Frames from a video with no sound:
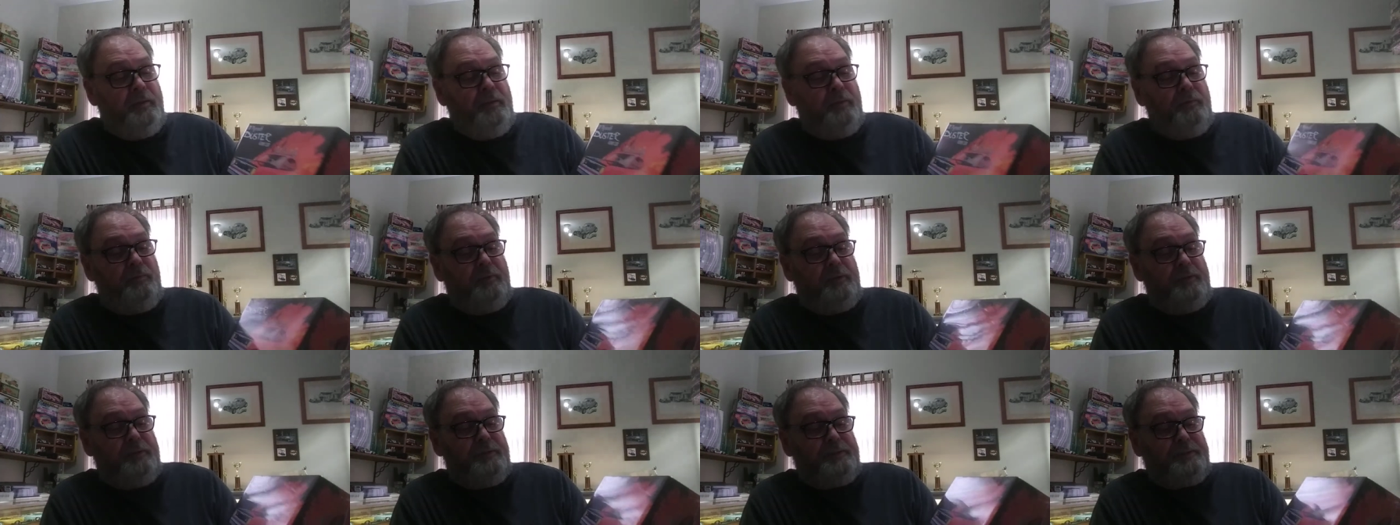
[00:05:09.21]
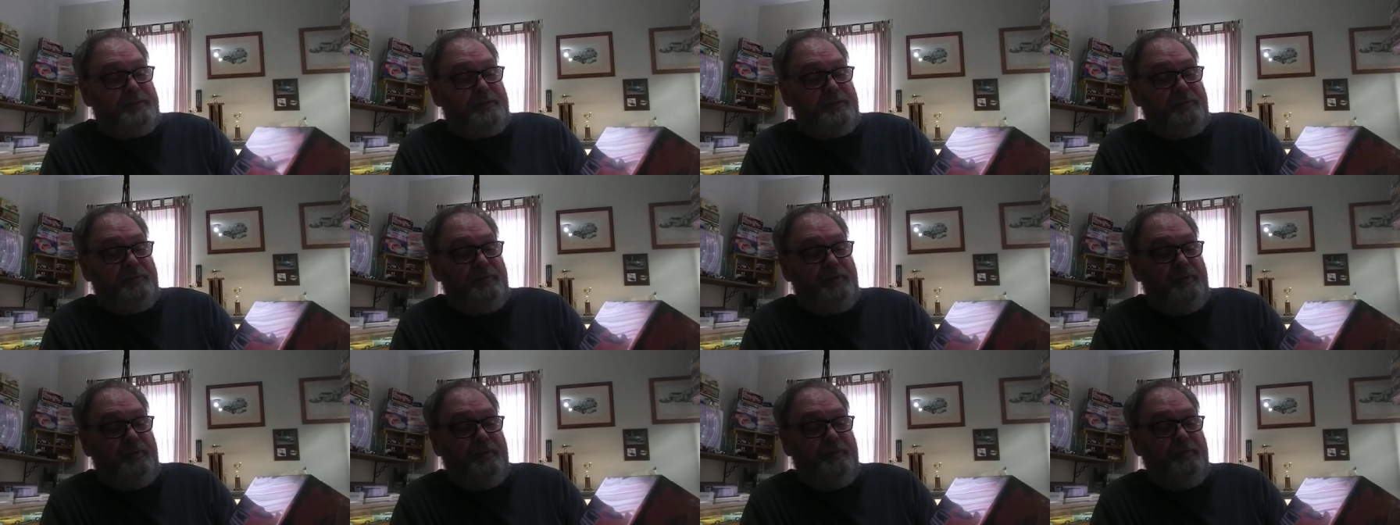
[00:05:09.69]
What is it?
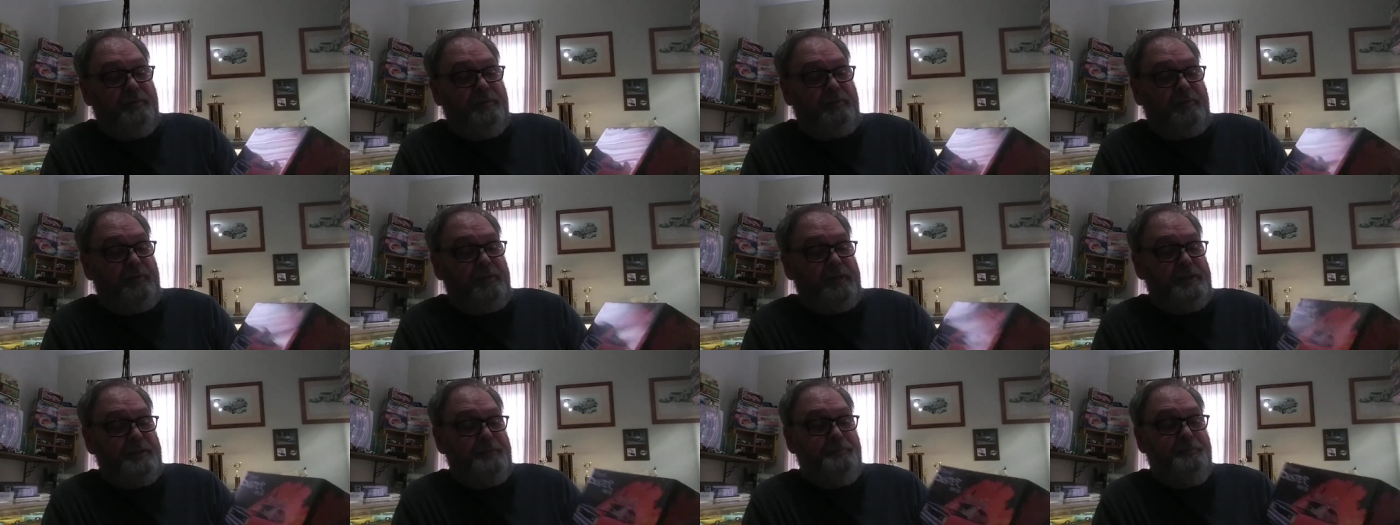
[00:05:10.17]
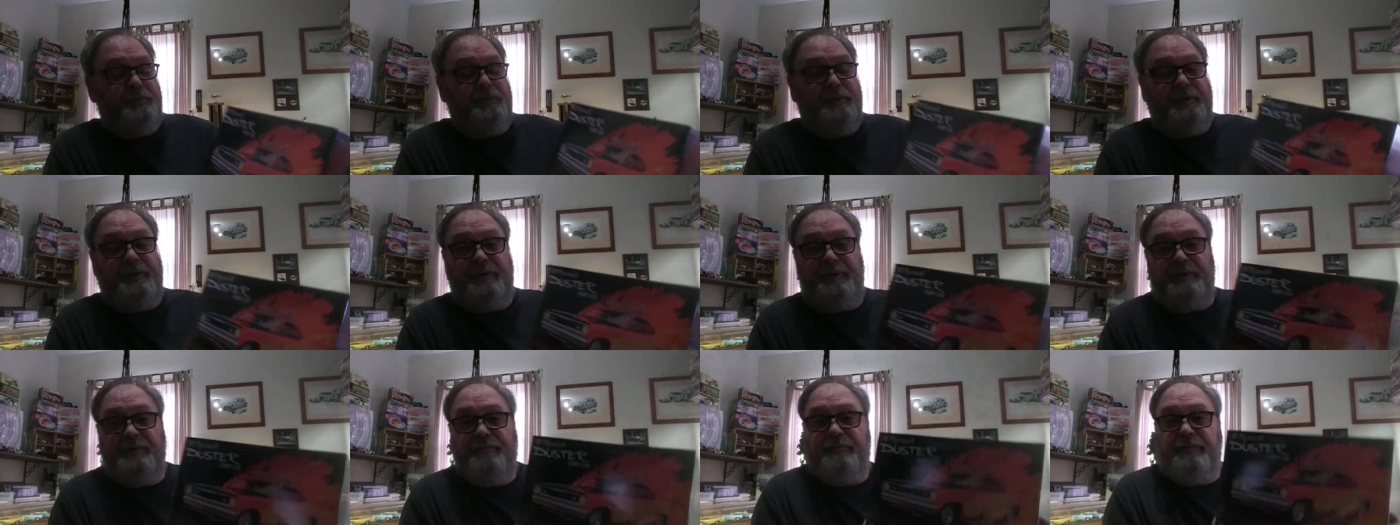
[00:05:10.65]

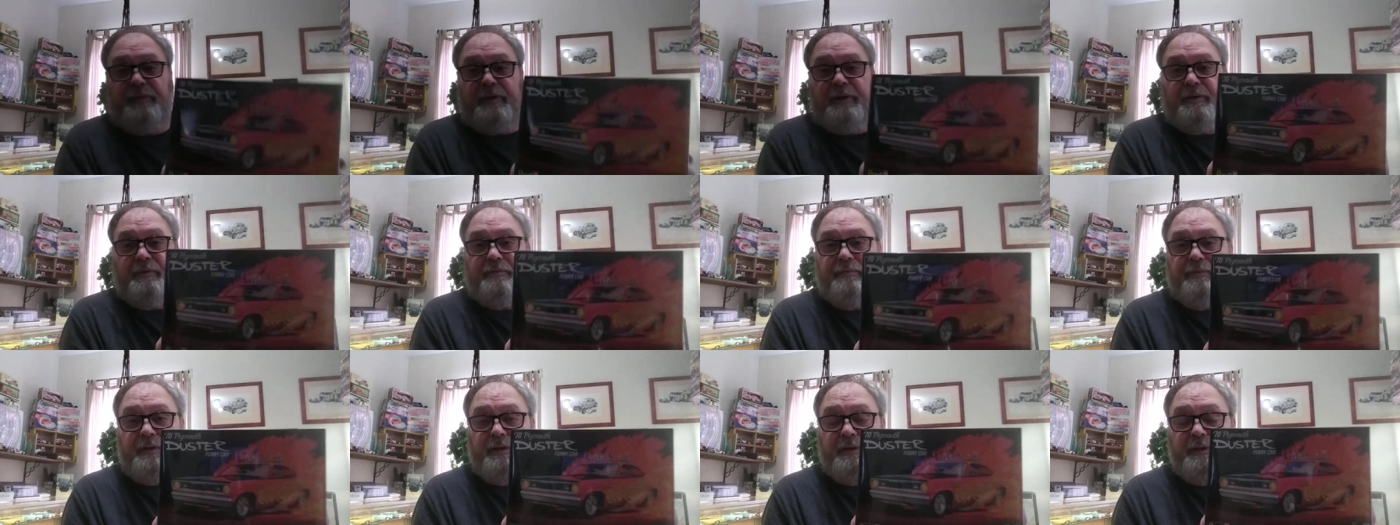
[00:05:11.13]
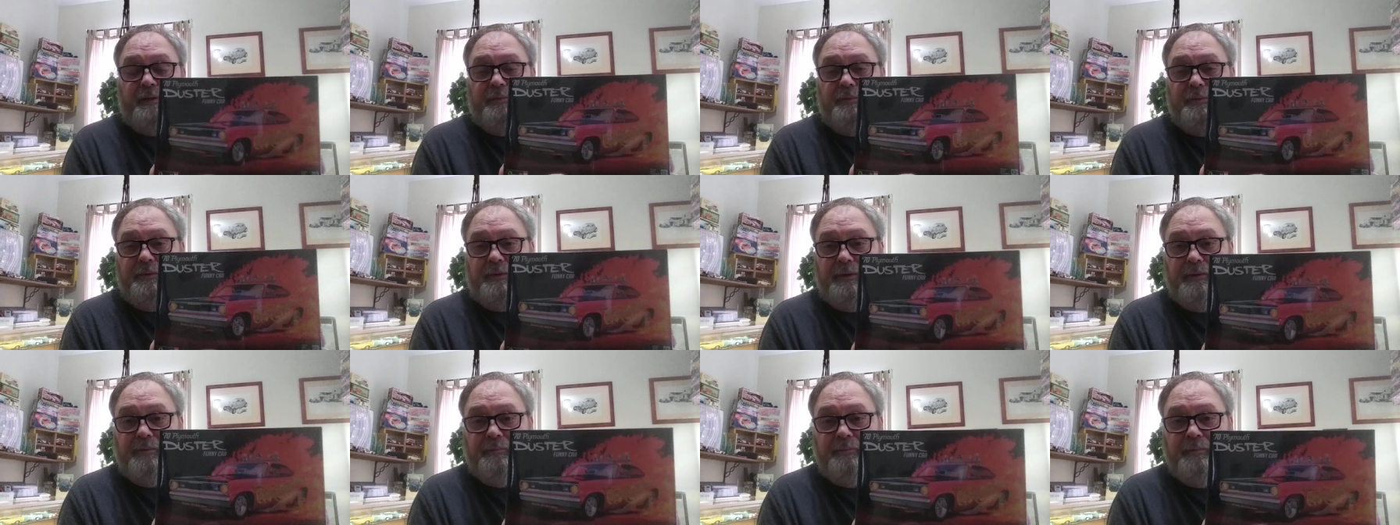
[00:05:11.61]
Flashpoint, the firefighter
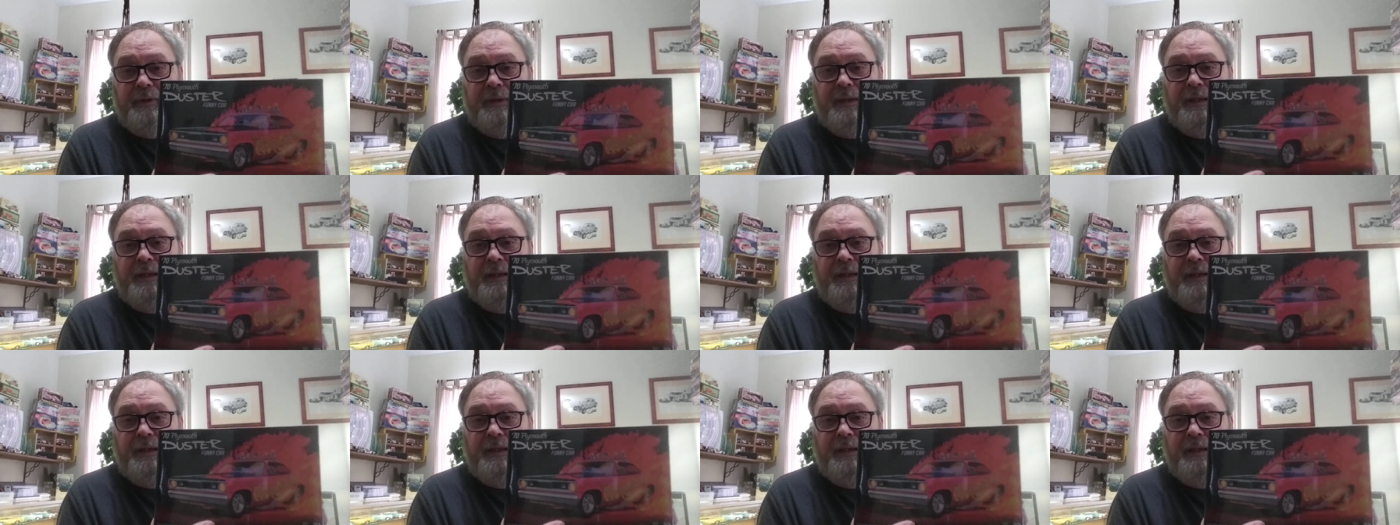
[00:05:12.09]
one.